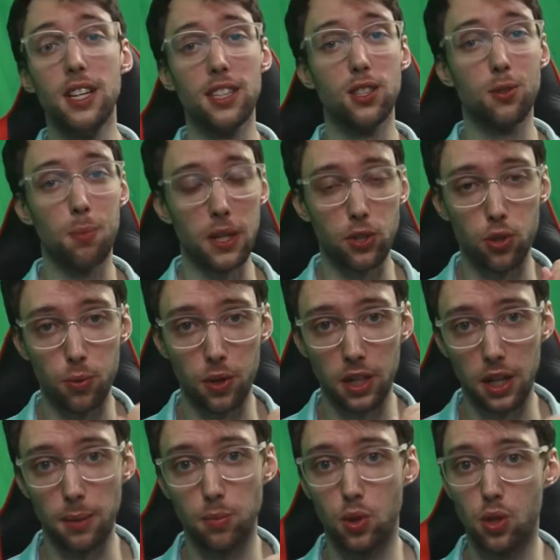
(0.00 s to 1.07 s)
especially when it
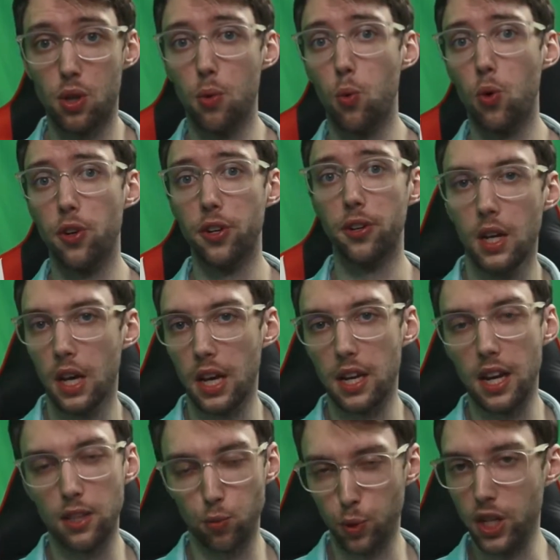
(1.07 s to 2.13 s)
comes to the Warrior. And
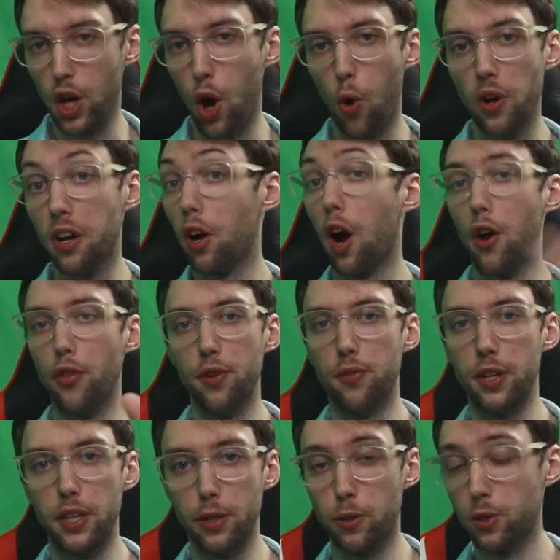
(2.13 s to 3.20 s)
as we know in our other
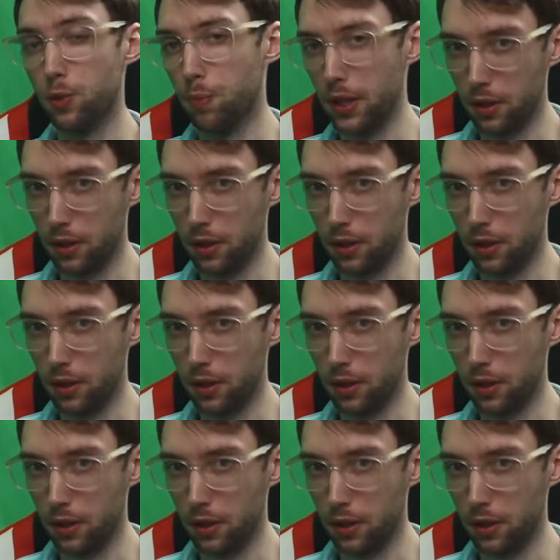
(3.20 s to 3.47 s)
videos, speaking